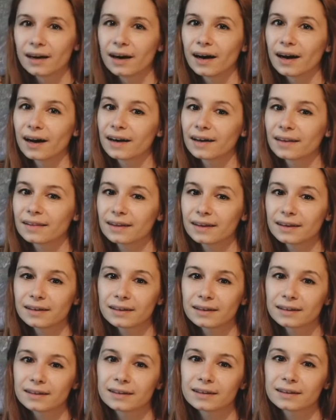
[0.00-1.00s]
I
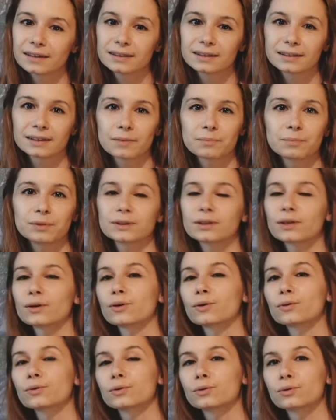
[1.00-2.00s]
think this
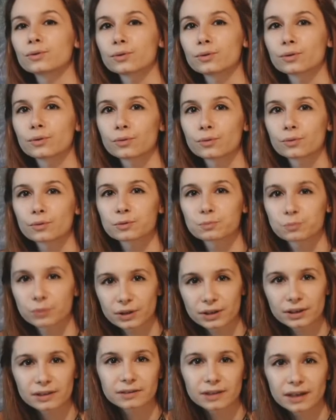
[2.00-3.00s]
episode was
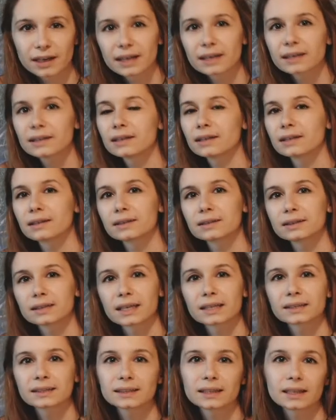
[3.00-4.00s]
pretty great in the
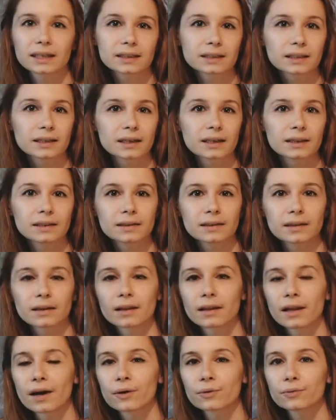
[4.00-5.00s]
sense that it
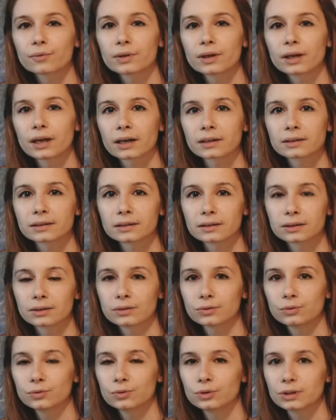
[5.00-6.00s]
allowed us
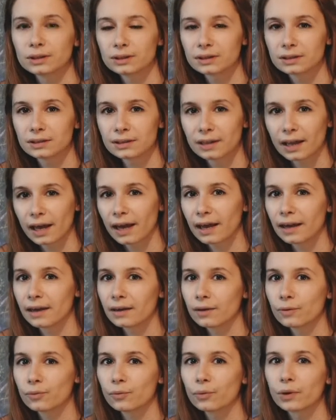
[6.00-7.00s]
to
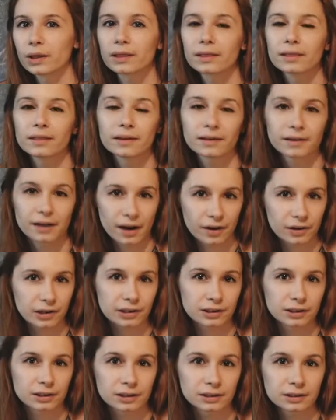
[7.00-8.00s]
stay with the
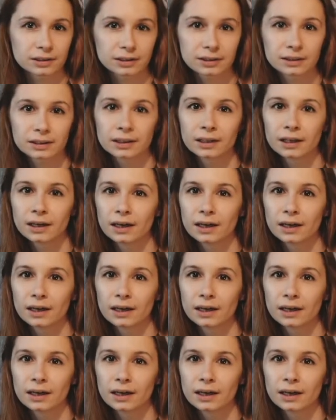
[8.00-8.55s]
characters,